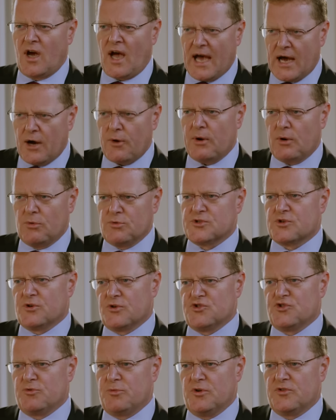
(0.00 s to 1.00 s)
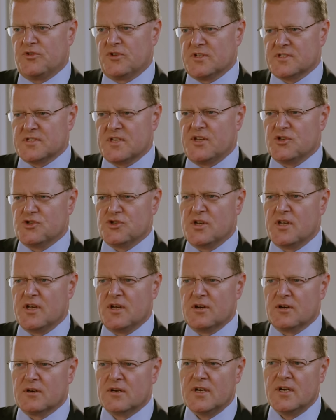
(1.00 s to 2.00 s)
how I was contributing as an
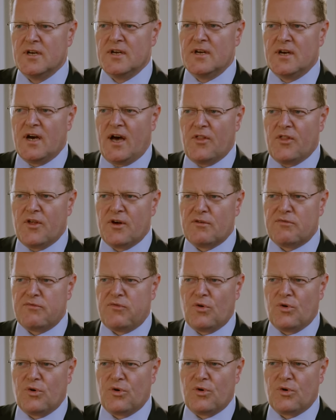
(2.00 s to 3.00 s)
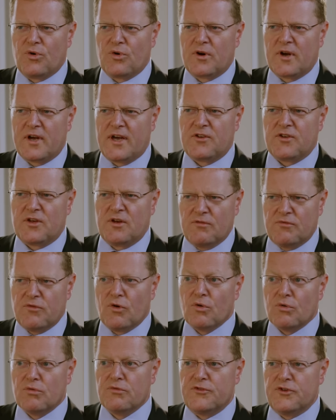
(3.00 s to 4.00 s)
engineer, and therefore getting
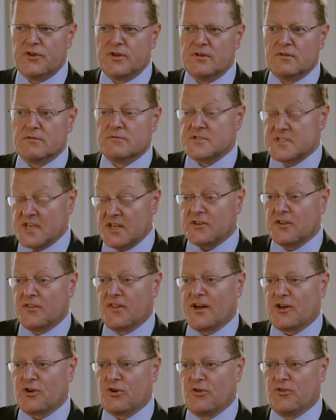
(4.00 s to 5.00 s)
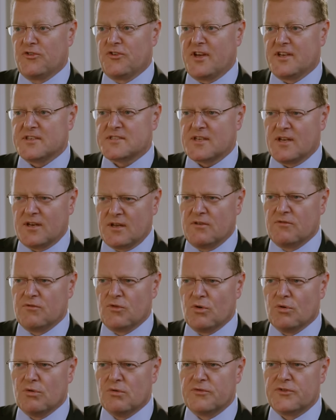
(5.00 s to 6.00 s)
involved in setting that context, getting
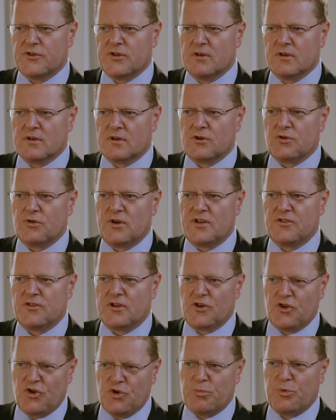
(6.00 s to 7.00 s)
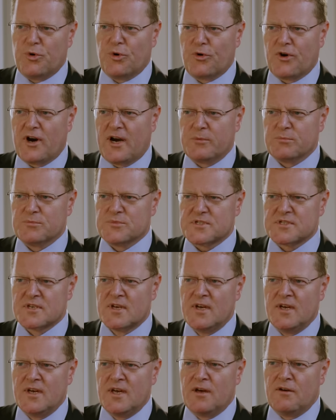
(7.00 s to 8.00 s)
involved in creating new
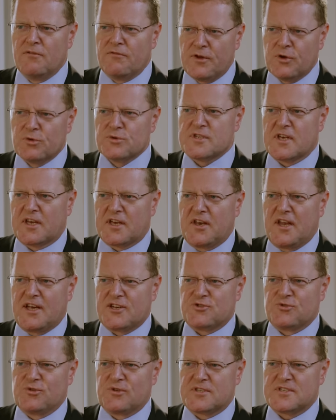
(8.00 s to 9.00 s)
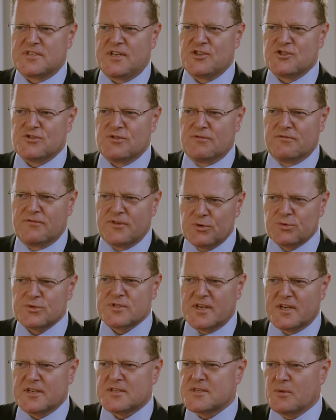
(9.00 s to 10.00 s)
programs, feels like a natural extension,
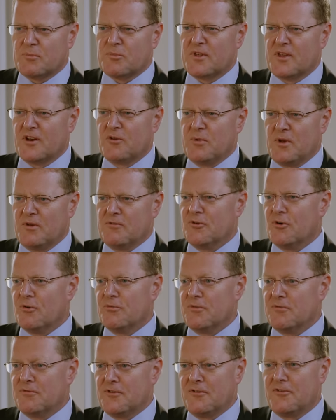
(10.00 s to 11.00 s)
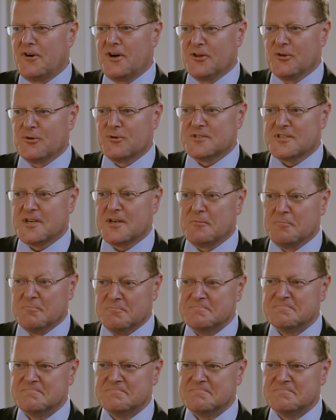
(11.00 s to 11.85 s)
feels like something that I've been involved in for a very long time.